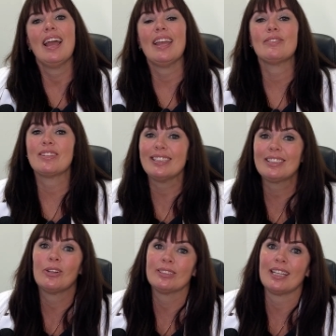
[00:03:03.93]
If this
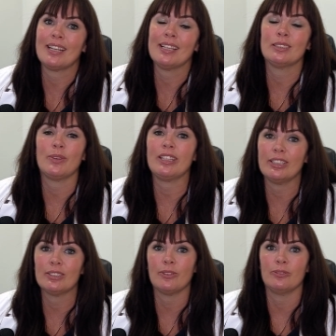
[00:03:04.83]
content has been
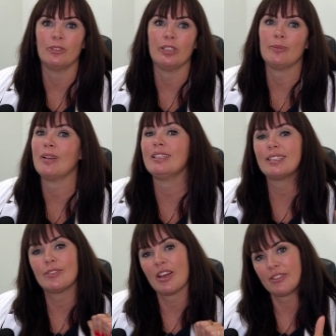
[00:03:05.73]
useful for you, please
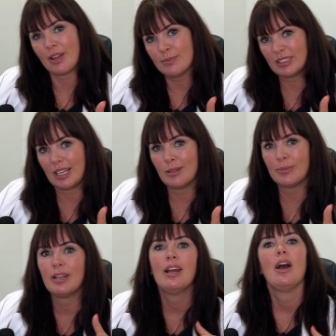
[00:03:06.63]
give it a thumbs up
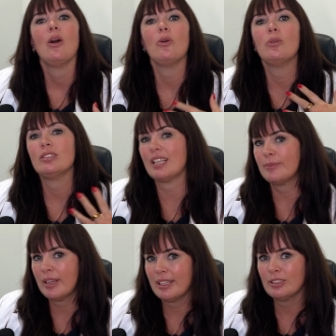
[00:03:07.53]
or send
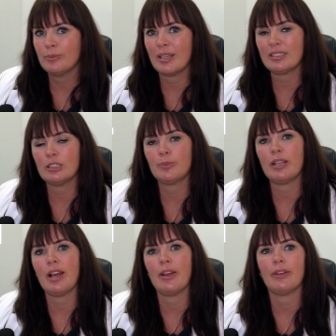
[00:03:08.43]
me a little message
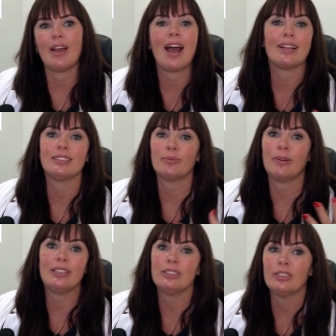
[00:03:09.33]
below. And
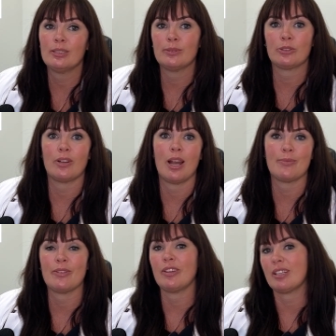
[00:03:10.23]
please do subscribe
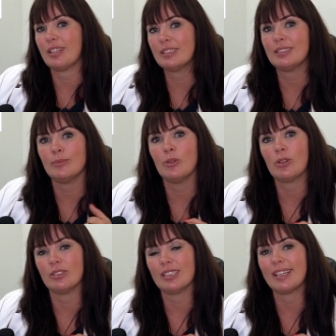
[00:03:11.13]
if you'd like to see more
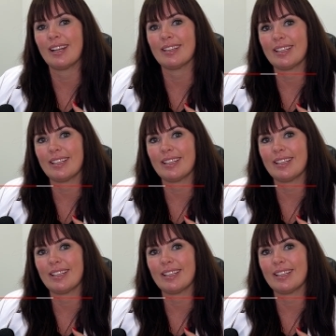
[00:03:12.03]
content like